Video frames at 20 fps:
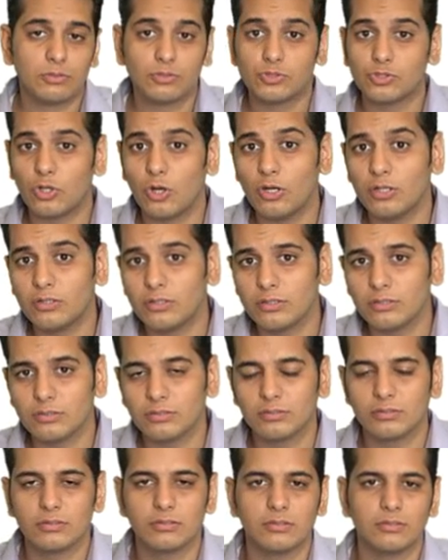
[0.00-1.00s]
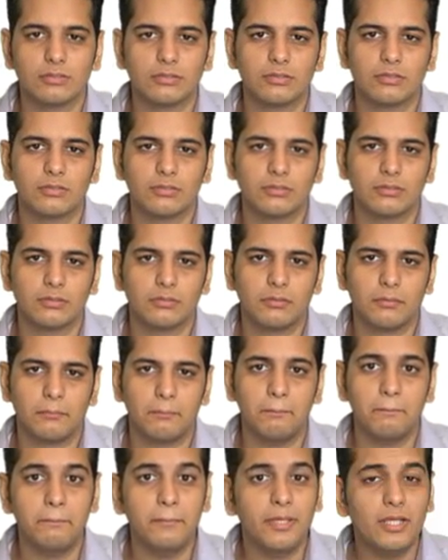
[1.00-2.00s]
salt,
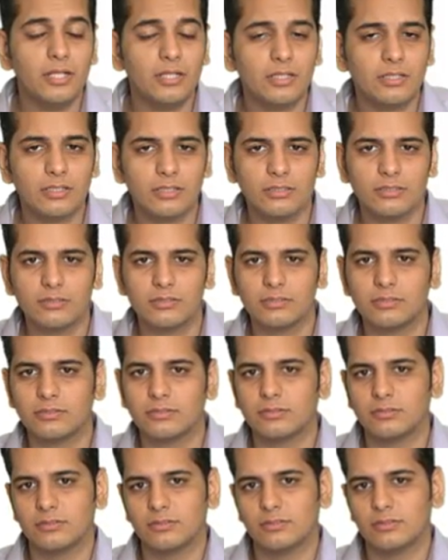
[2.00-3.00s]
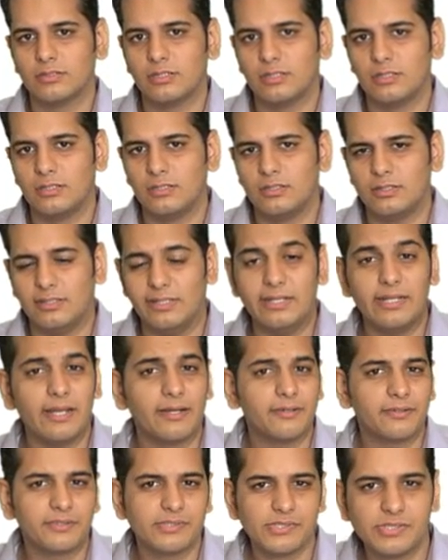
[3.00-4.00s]
milk,
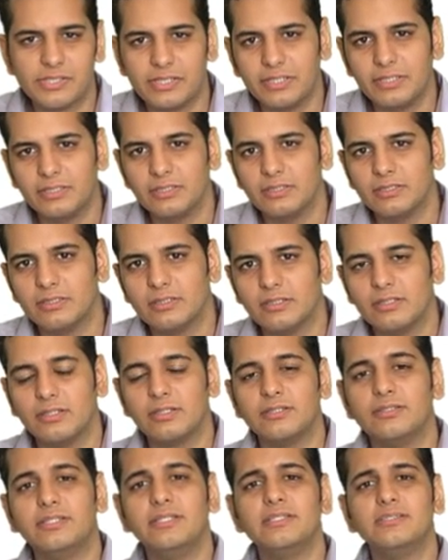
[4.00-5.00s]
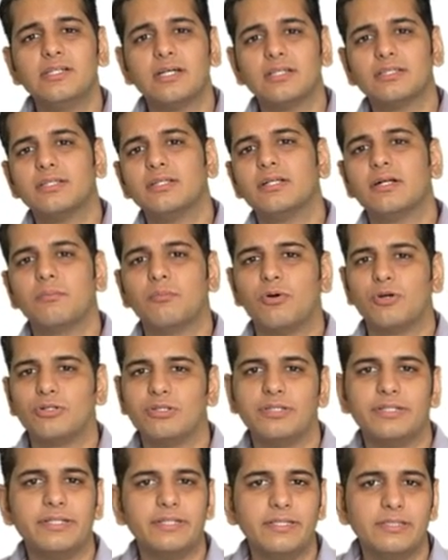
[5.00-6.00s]
electricity. These are the
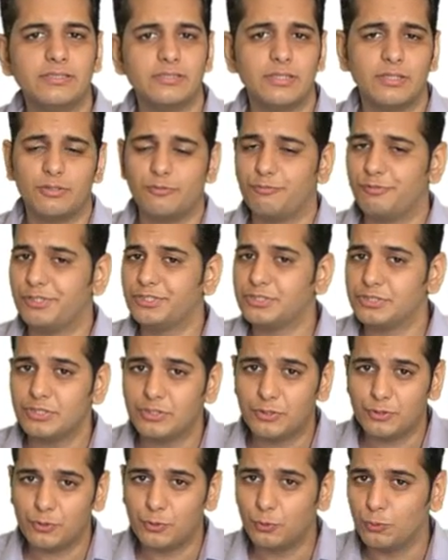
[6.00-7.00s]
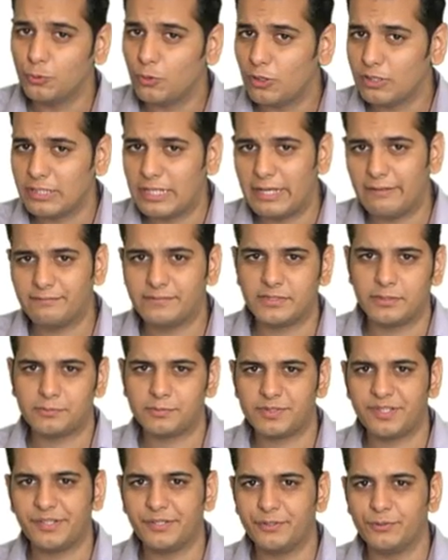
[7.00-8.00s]
commodities which do not have
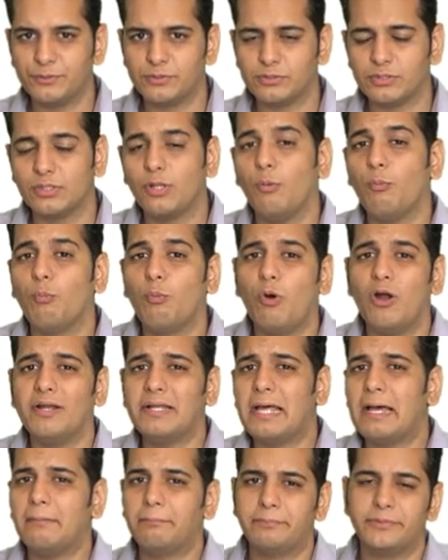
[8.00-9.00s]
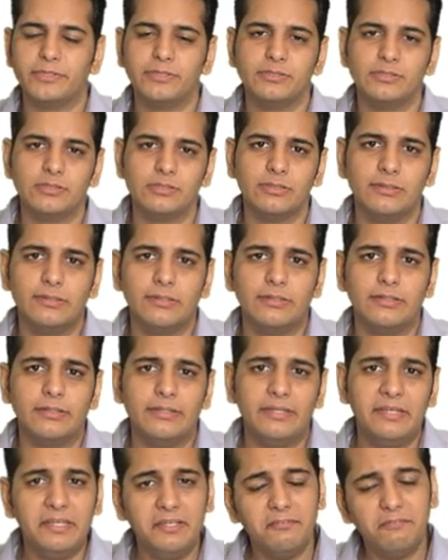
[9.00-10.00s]
substitutes. Now, what happens,
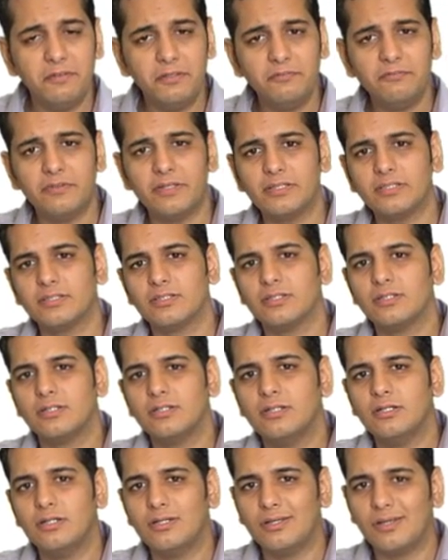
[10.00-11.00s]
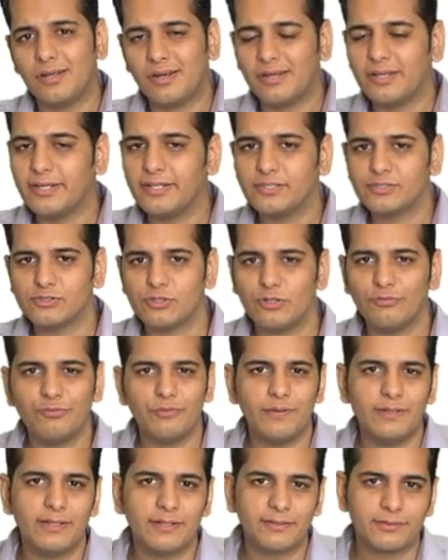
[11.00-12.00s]
even when the rates of
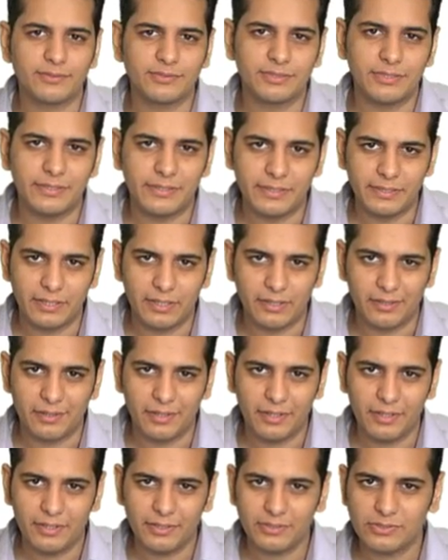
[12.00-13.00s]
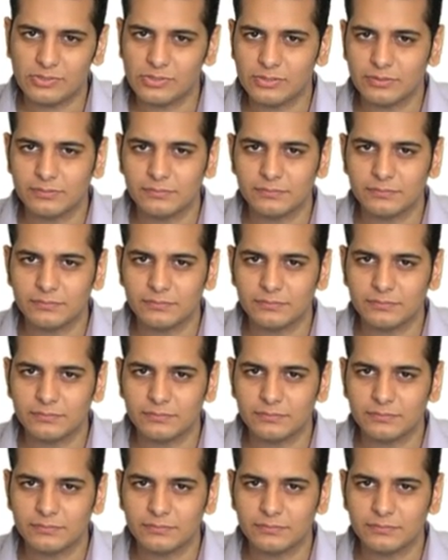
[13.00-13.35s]
electricity are raised,